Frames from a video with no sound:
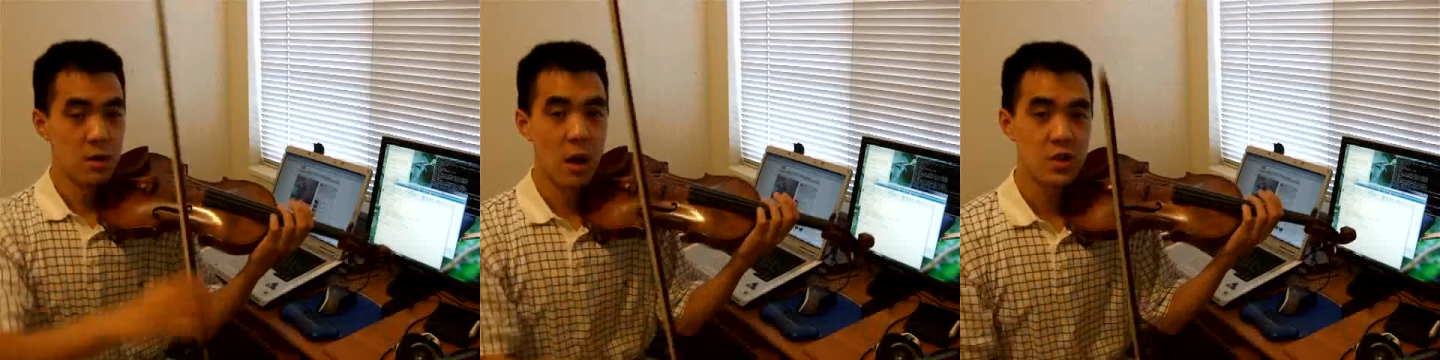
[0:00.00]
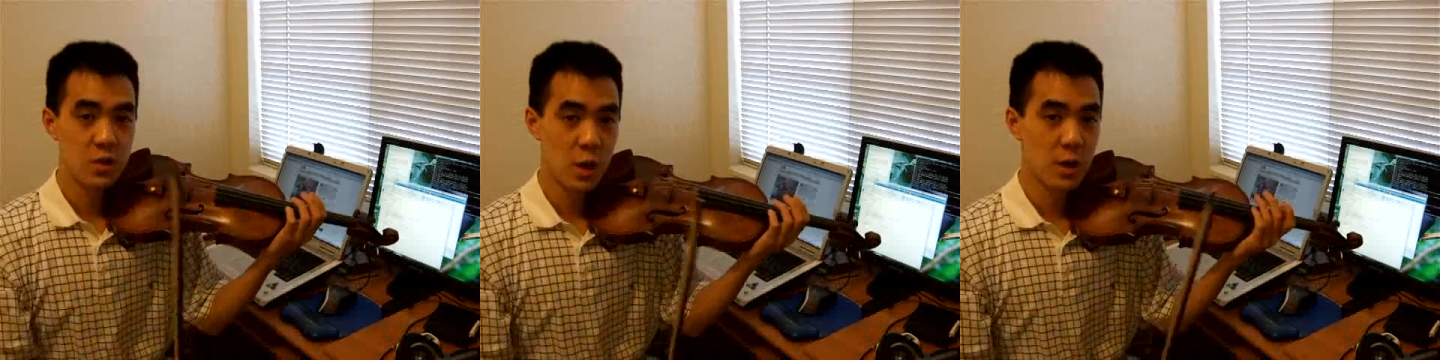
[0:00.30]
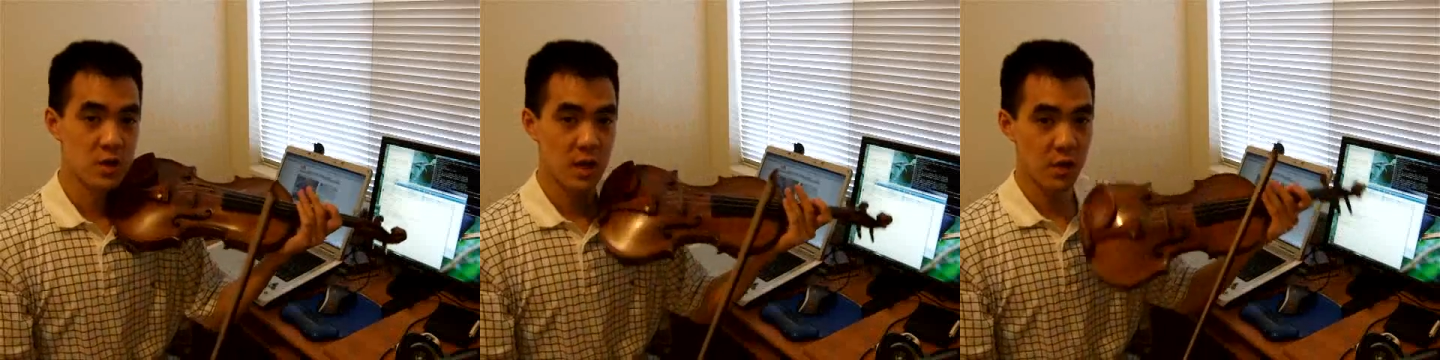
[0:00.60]
Also
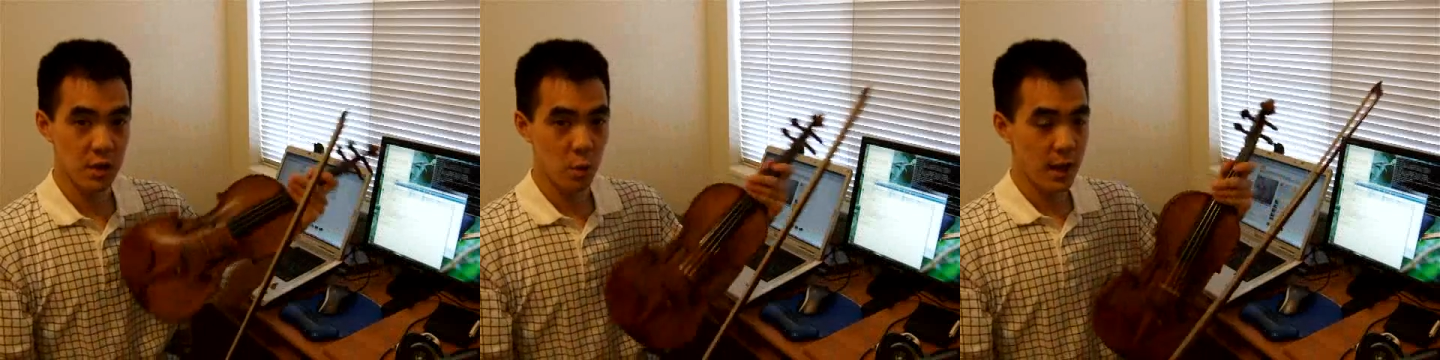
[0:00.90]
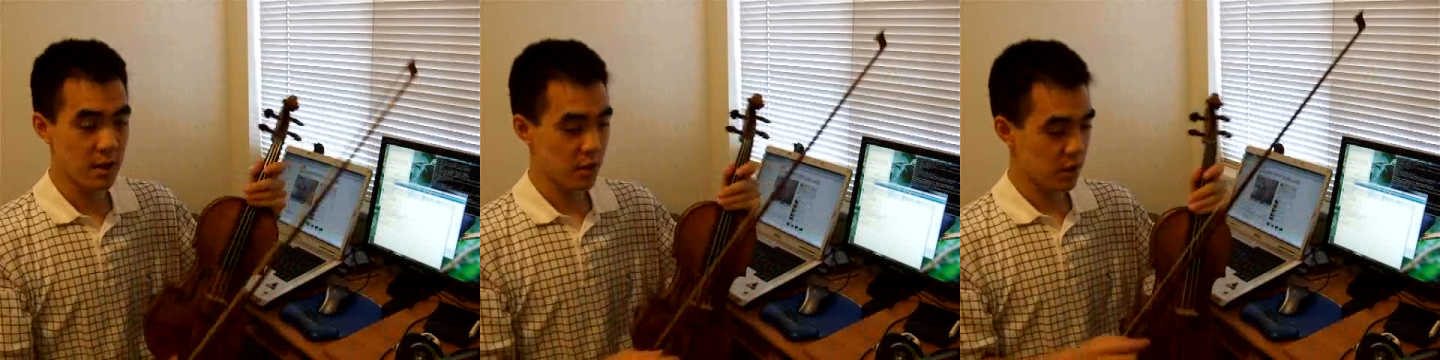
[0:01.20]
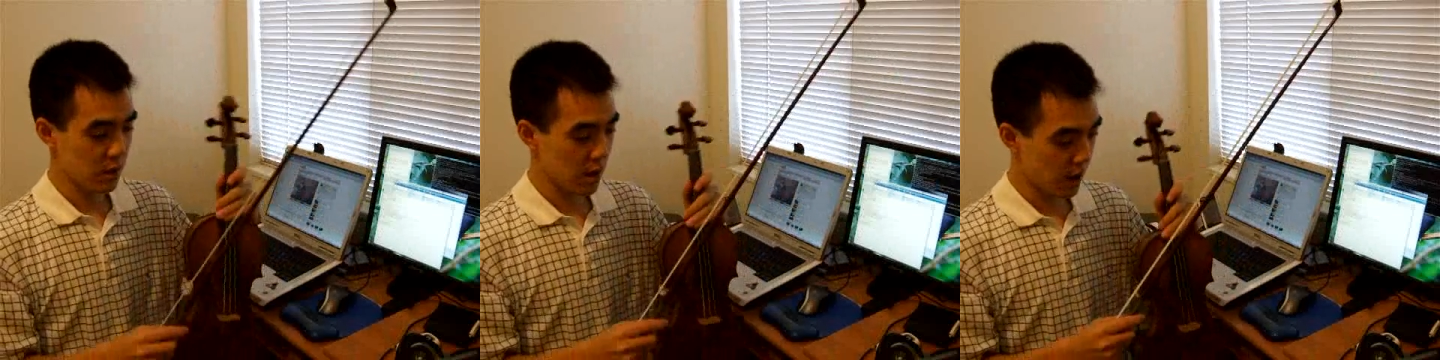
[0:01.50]
notice that the way that
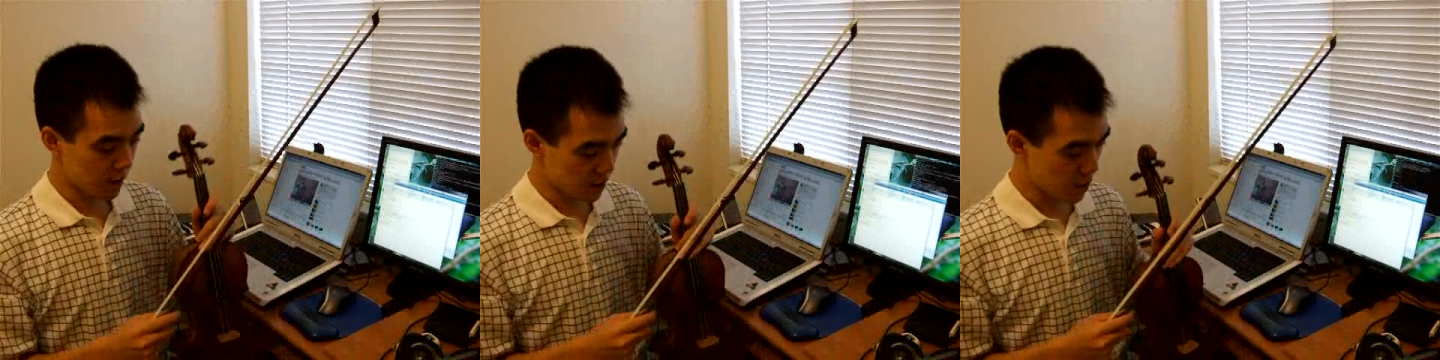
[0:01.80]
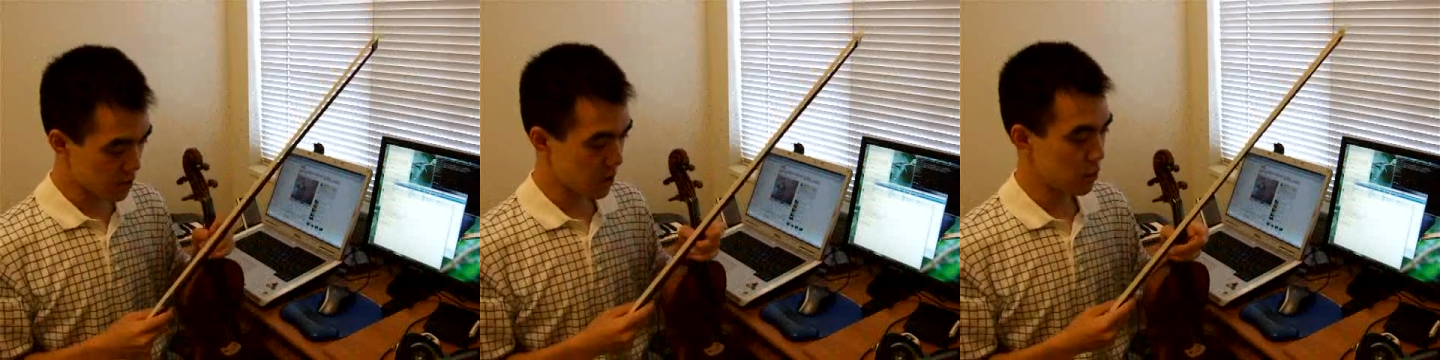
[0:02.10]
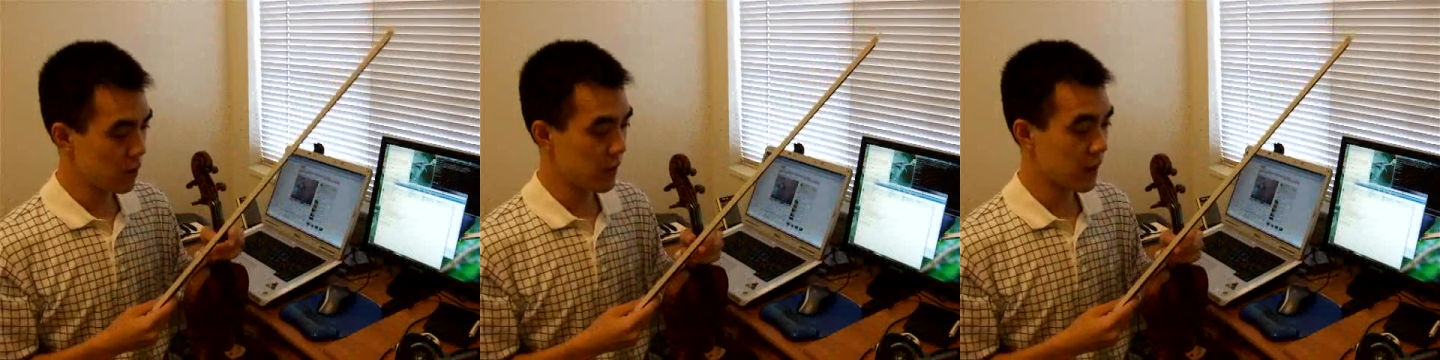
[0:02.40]
the notes
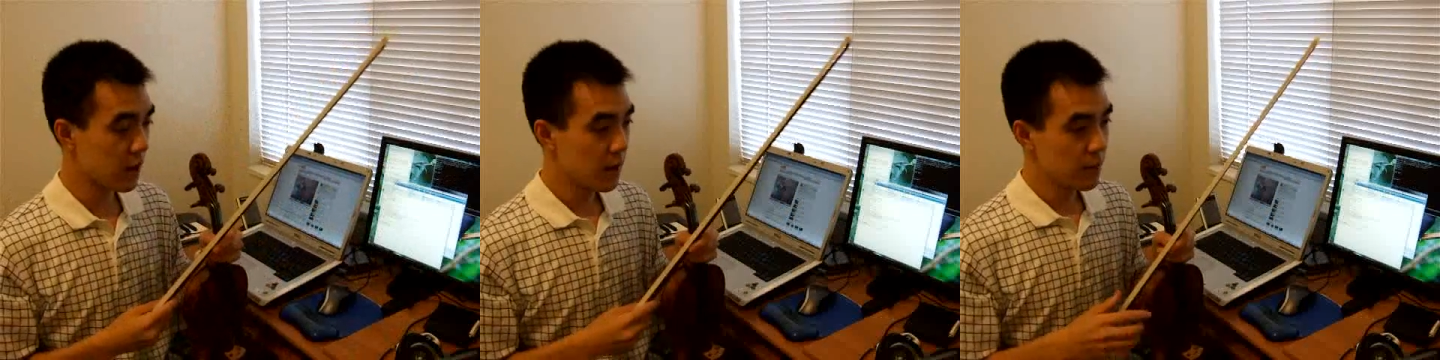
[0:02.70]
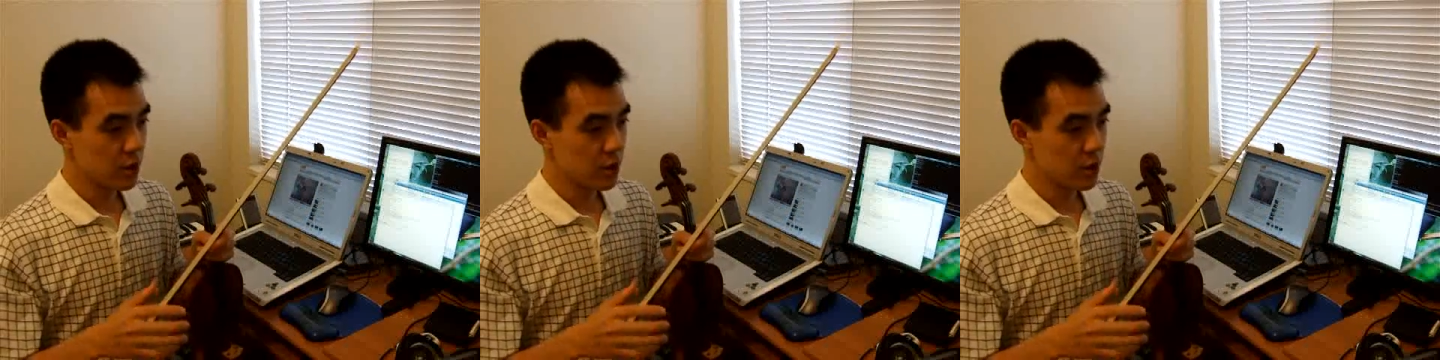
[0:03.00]
are moving,